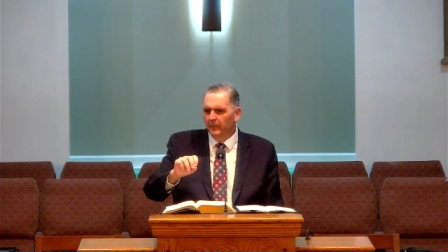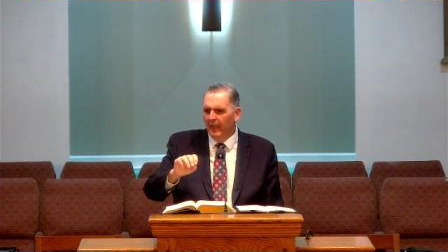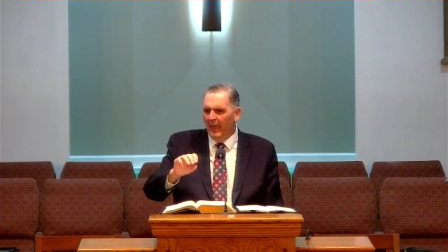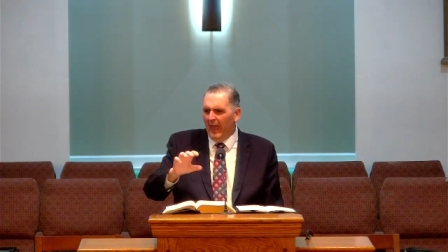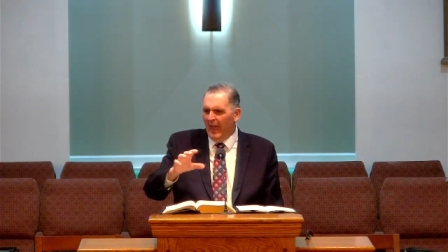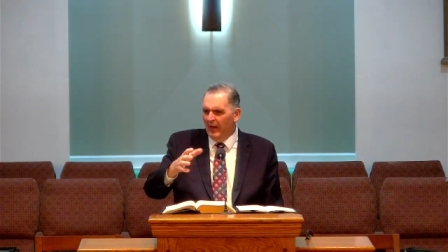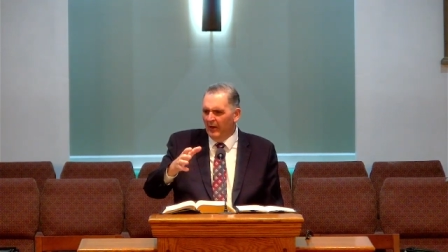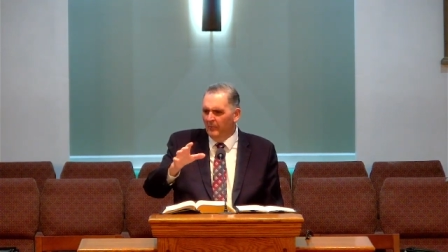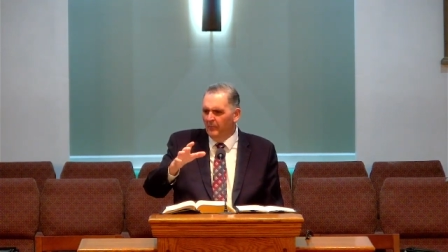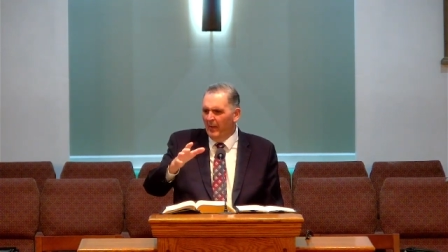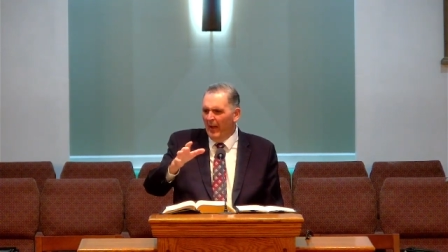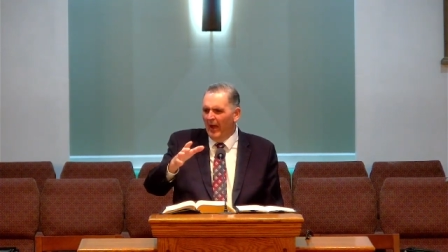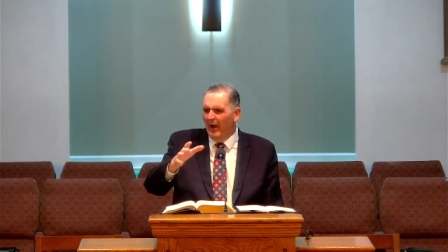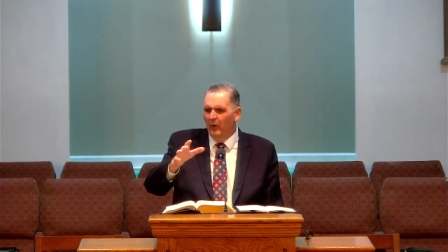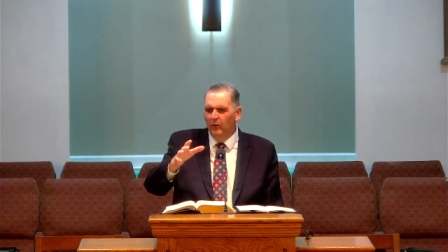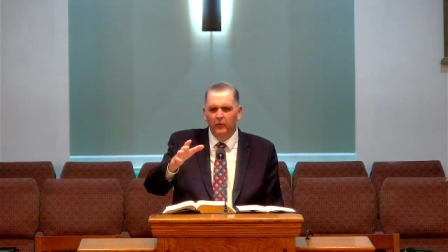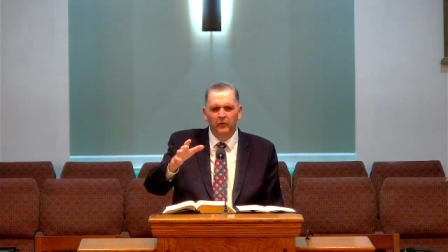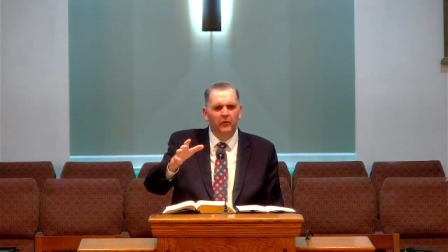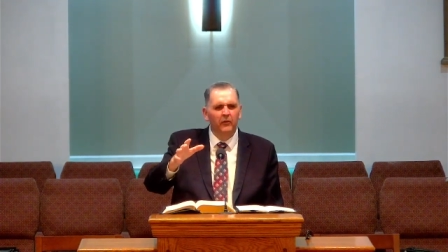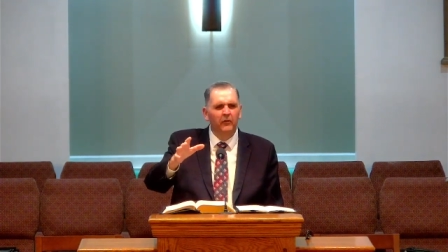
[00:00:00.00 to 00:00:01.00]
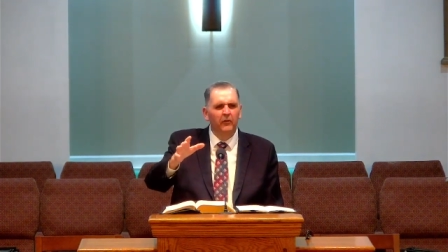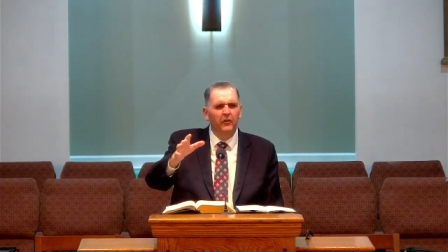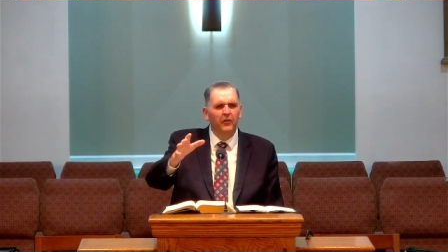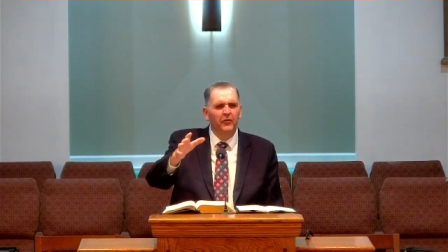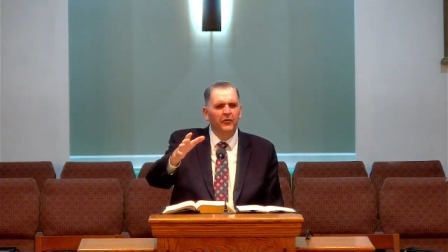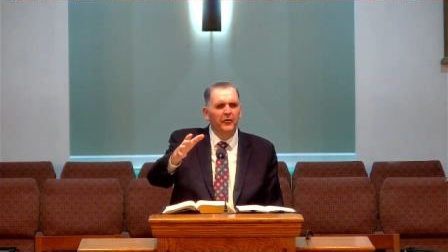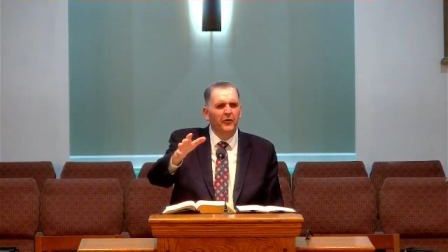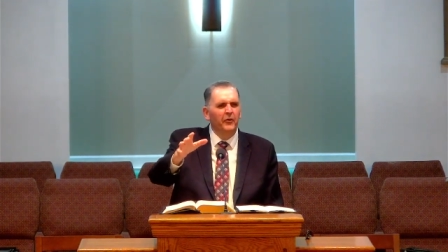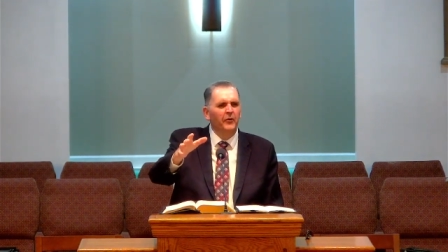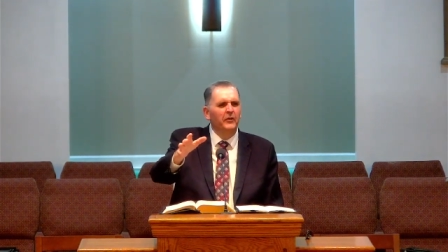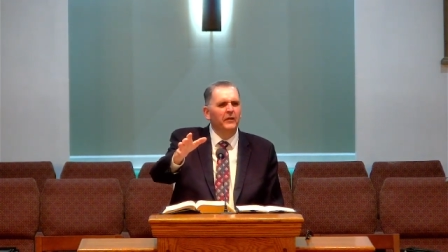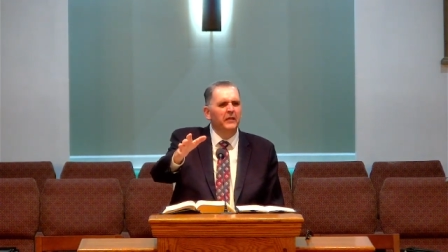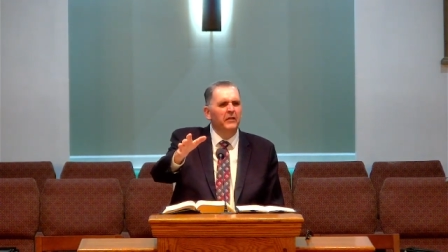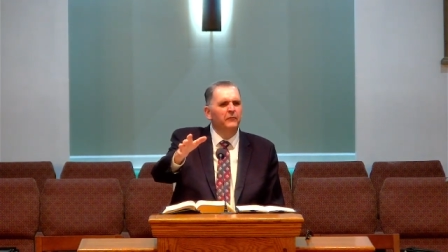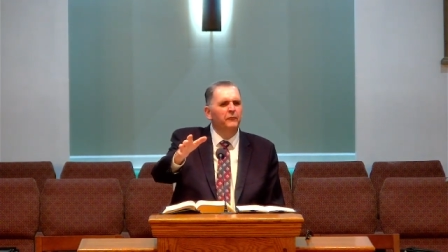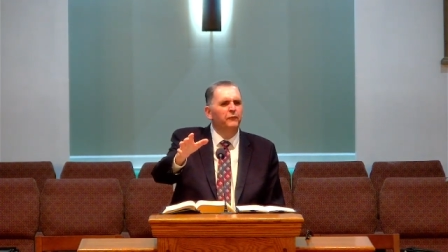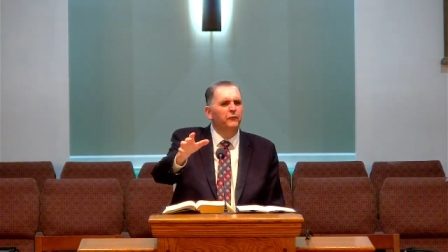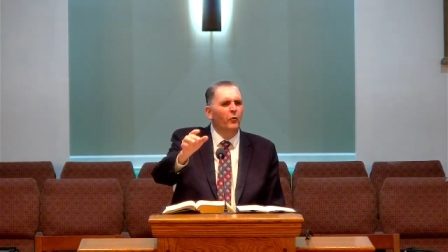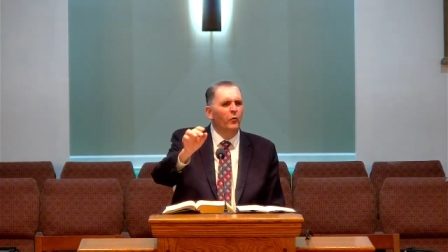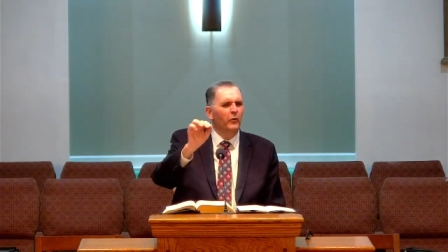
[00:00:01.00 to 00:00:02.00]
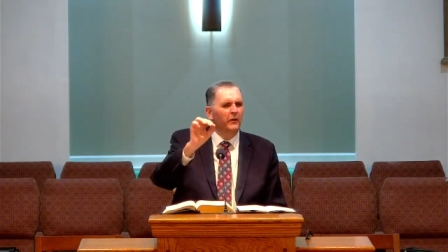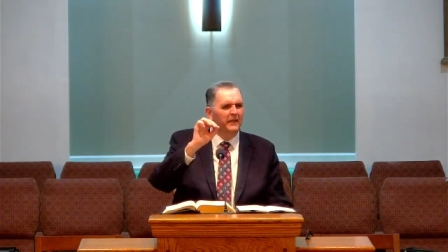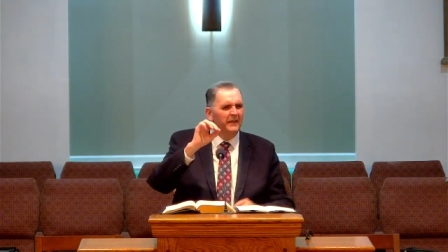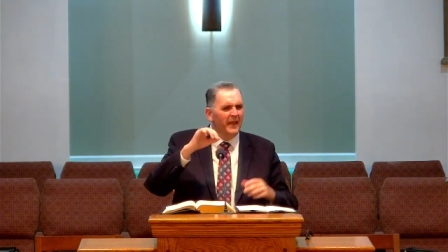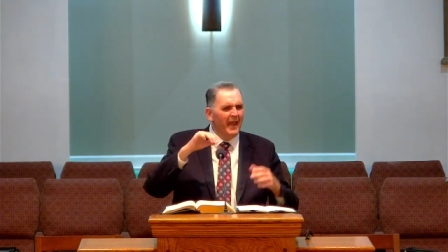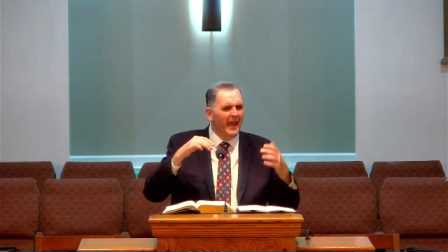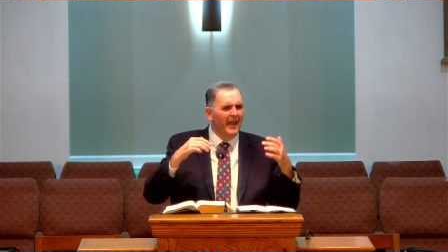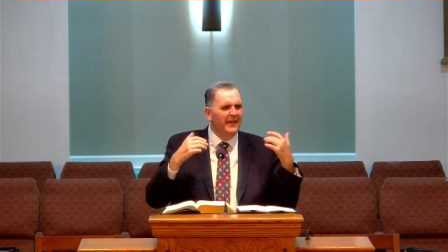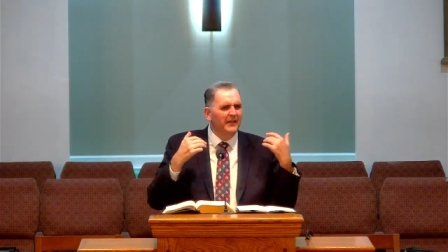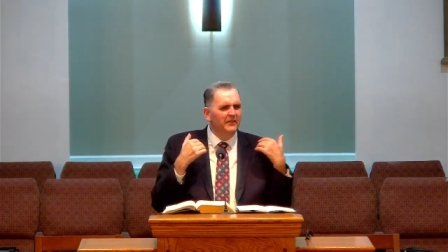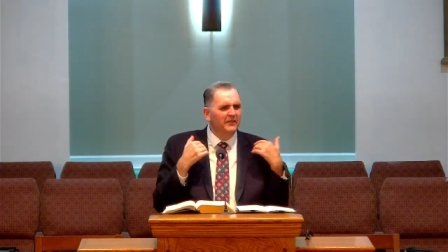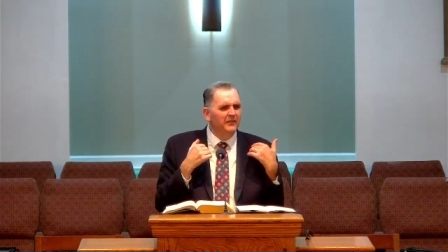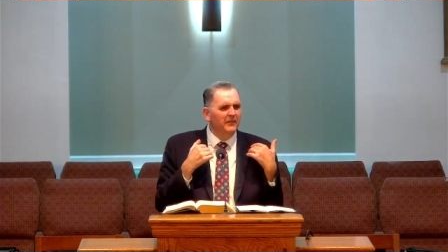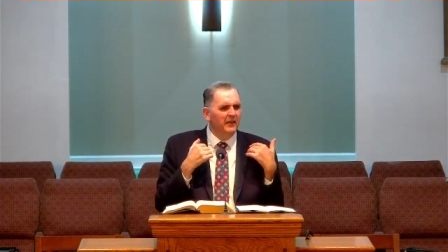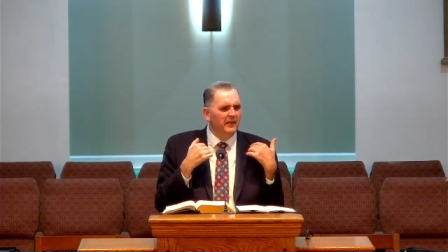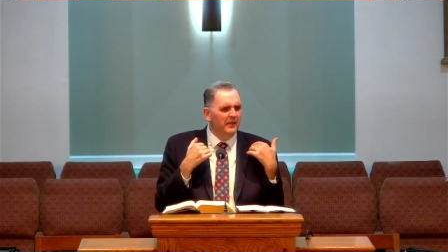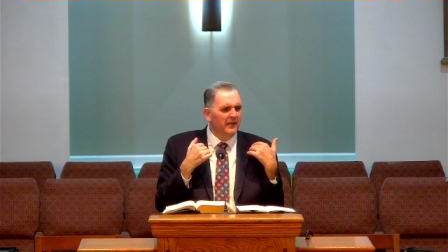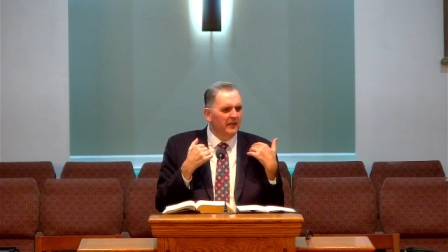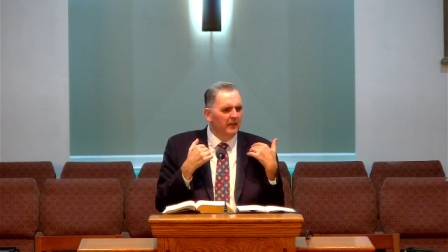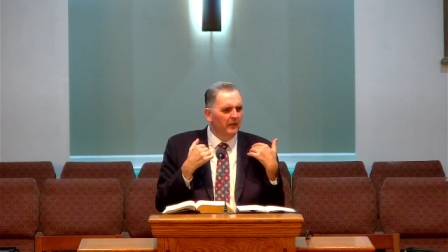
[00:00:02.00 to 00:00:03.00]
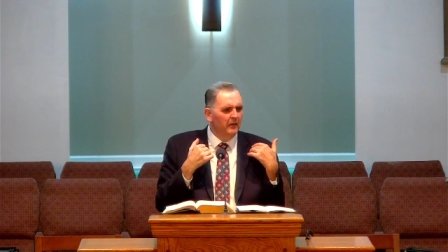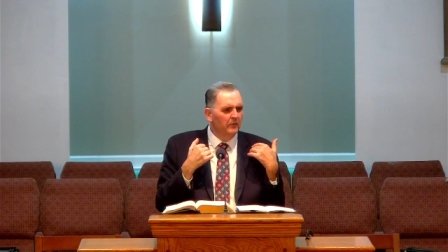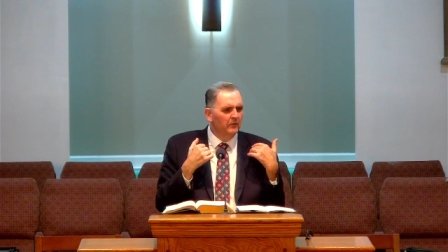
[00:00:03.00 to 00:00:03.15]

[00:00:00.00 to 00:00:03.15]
at about 30 40 AD